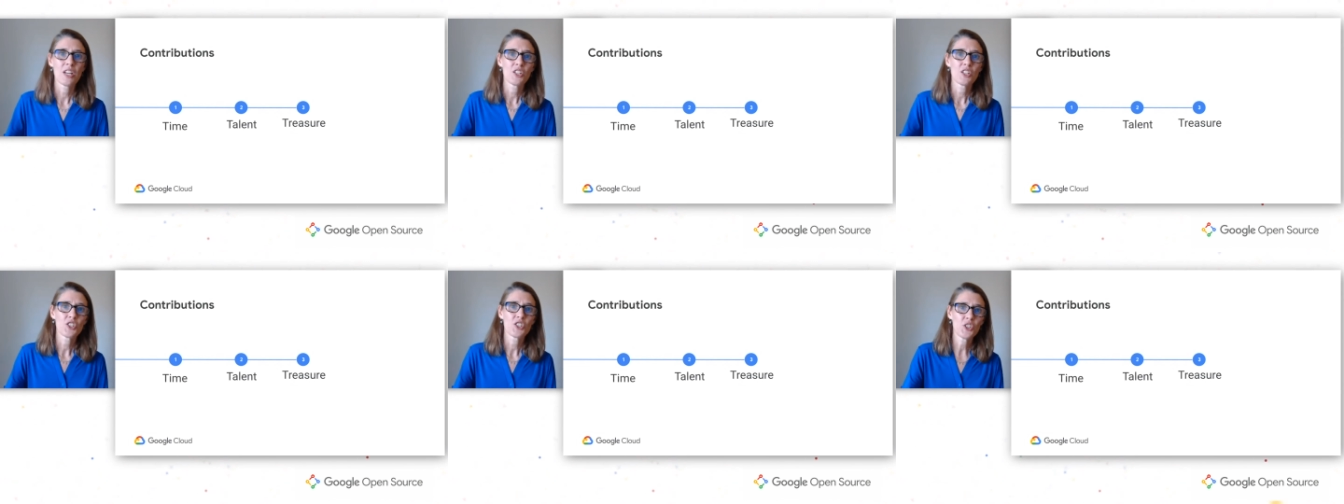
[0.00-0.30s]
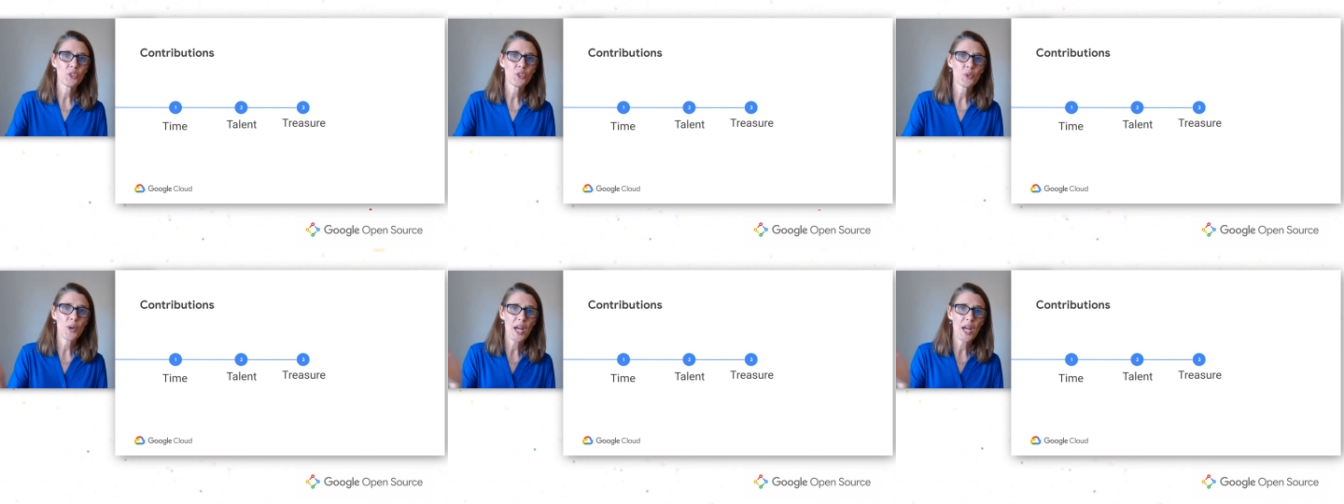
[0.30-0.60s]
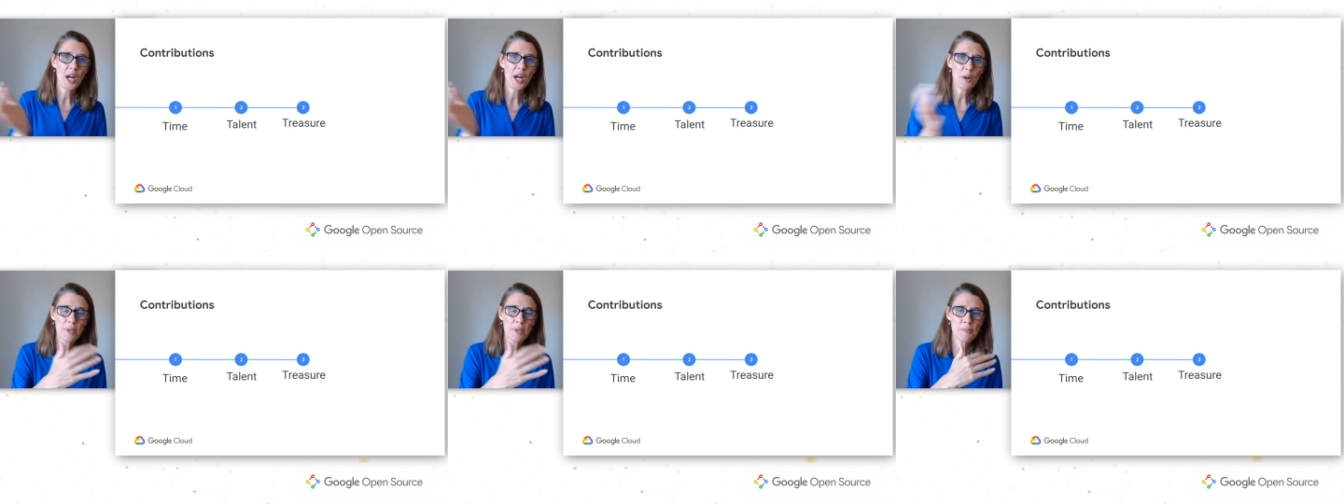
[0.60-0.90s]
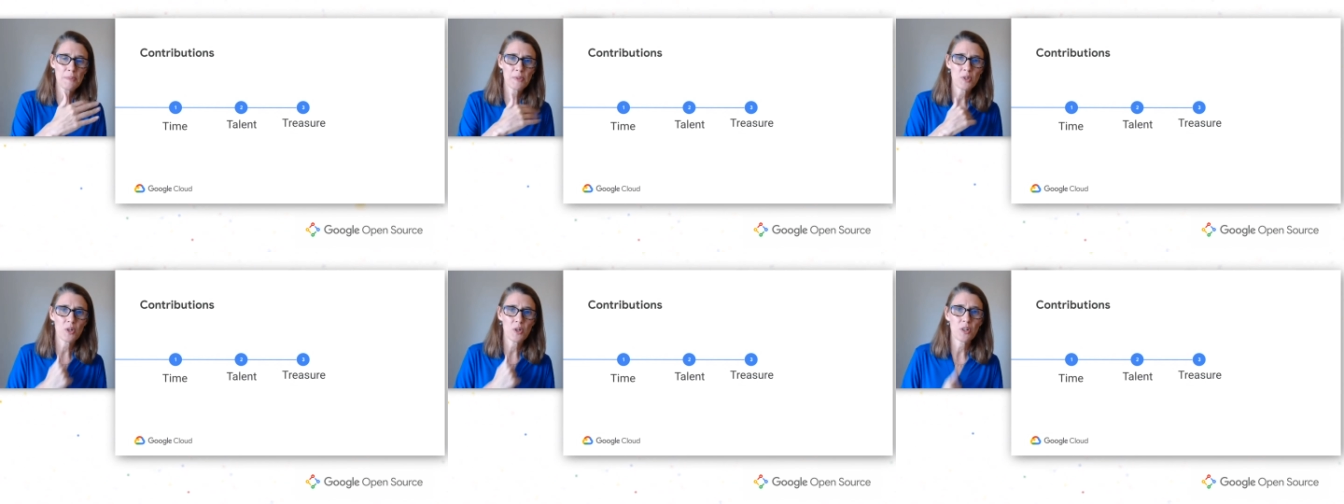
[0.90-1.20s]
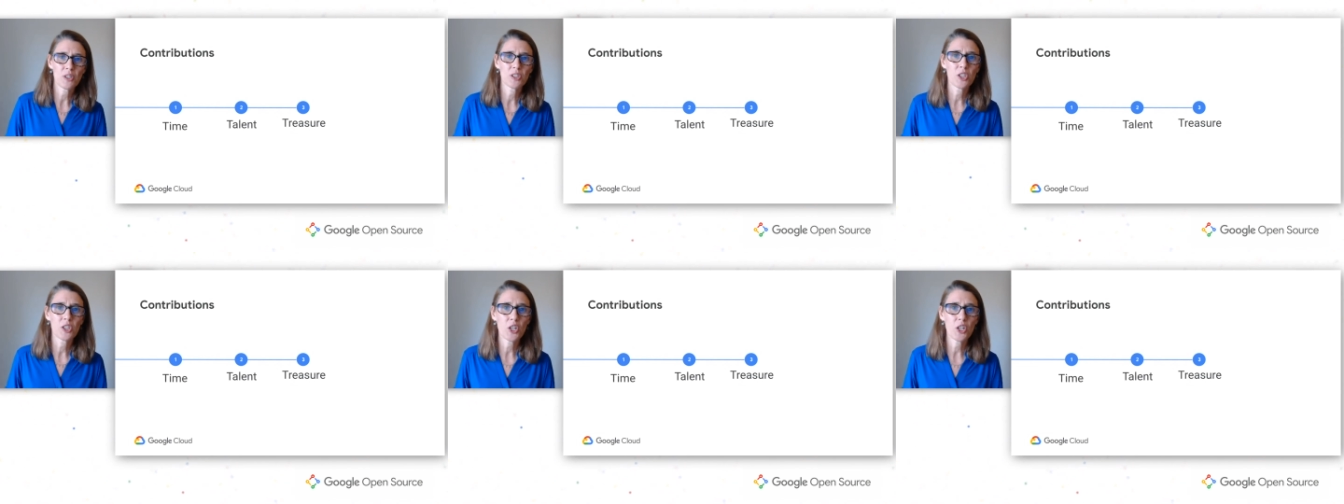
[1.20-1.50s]
to help
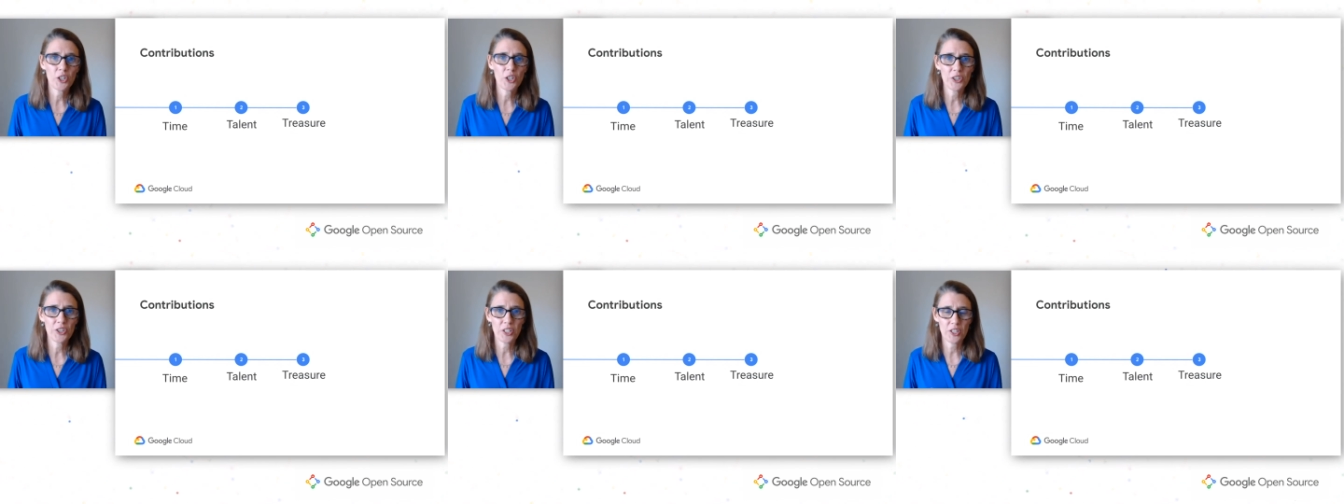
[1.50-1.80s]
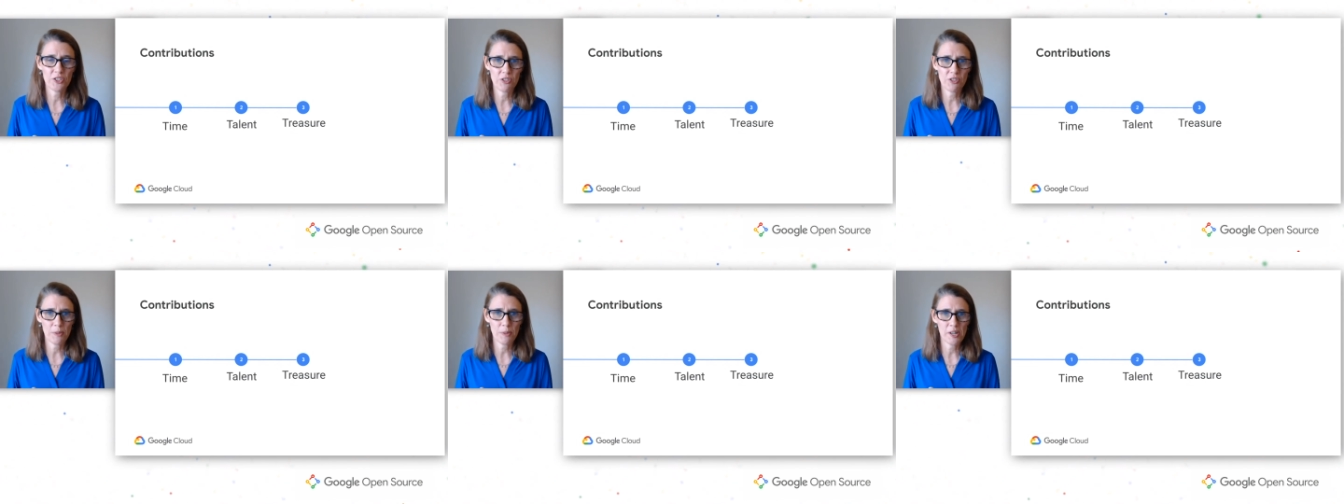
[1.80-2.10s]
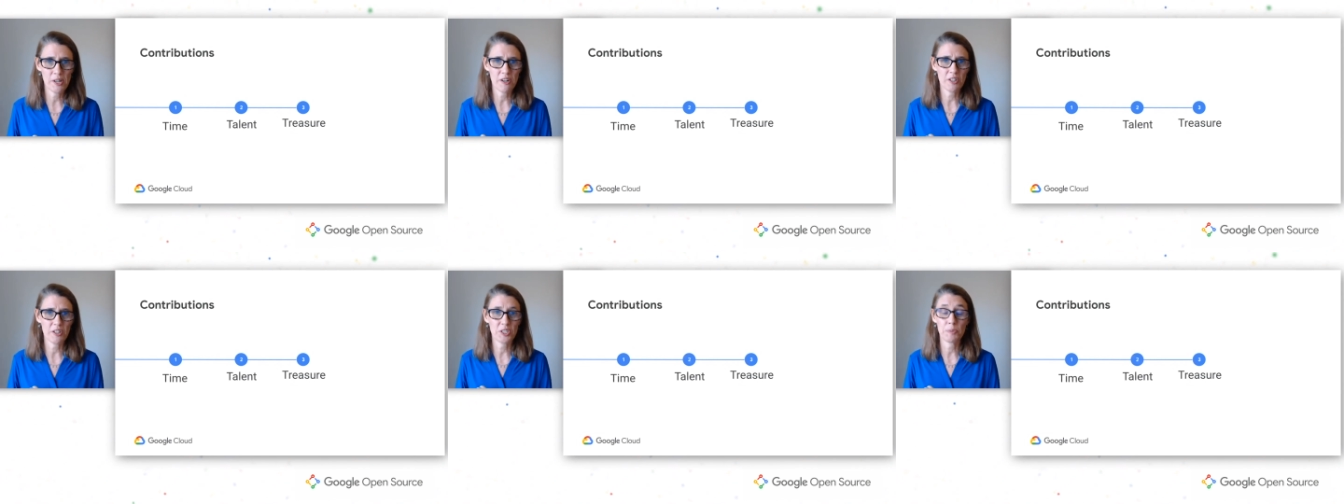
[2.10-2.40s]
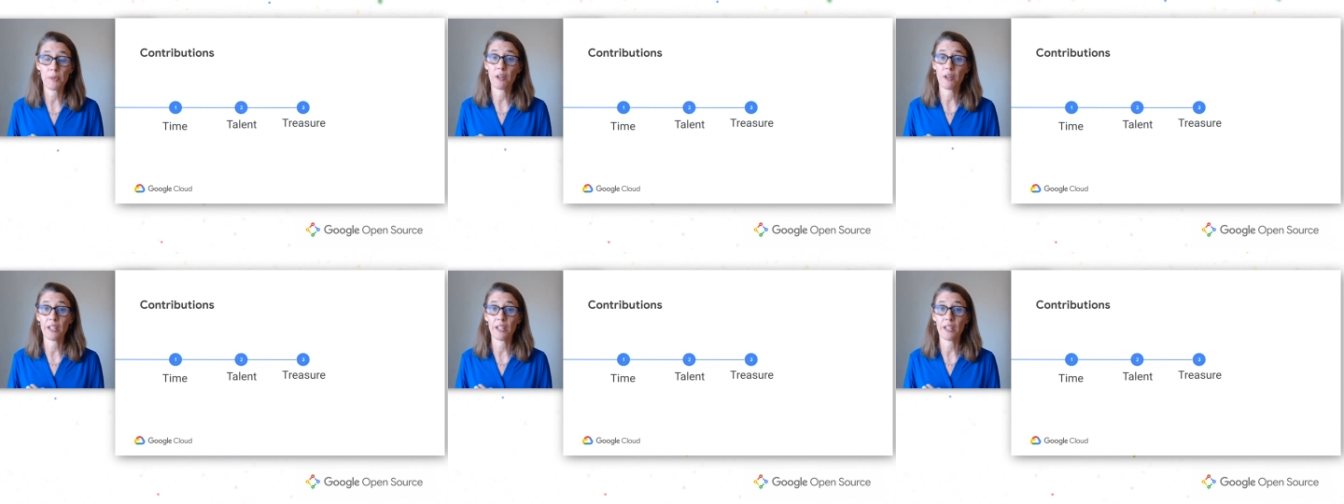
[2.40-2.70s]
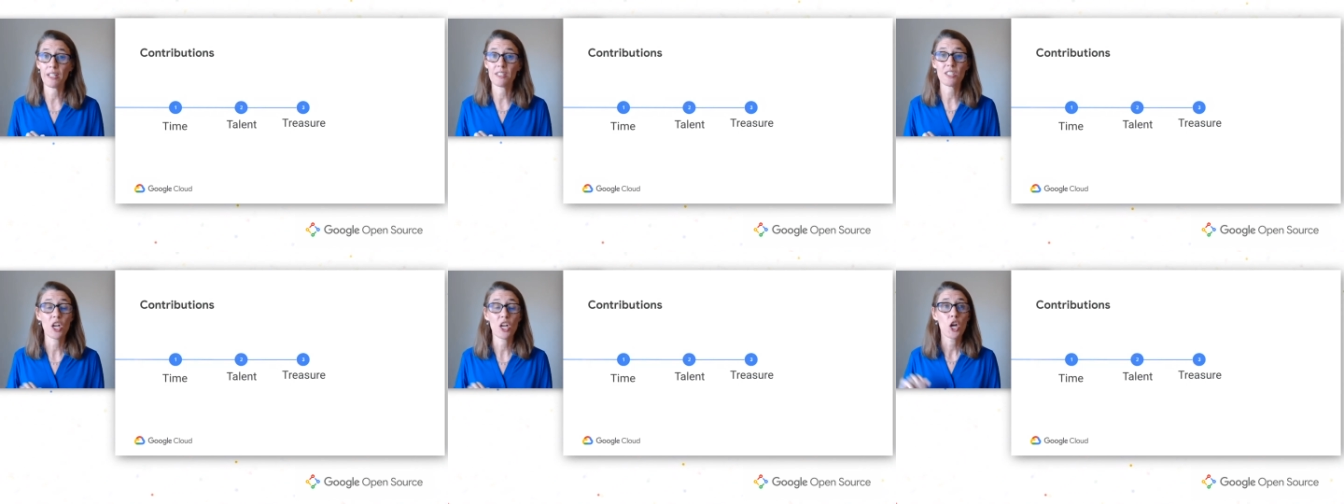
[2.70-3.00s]
people learn the contributor
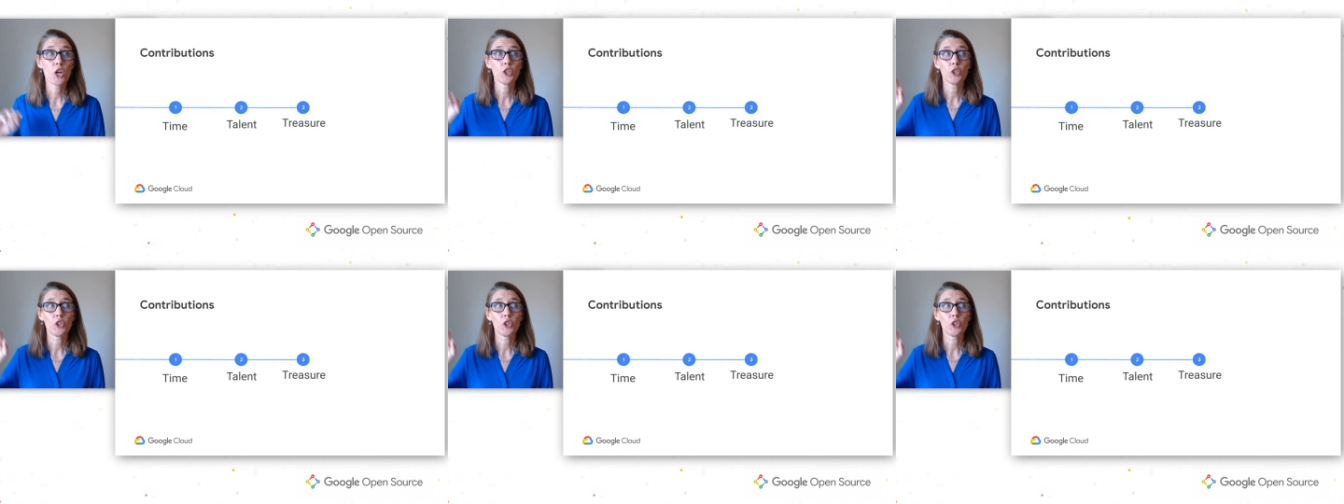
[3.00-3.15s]
experience.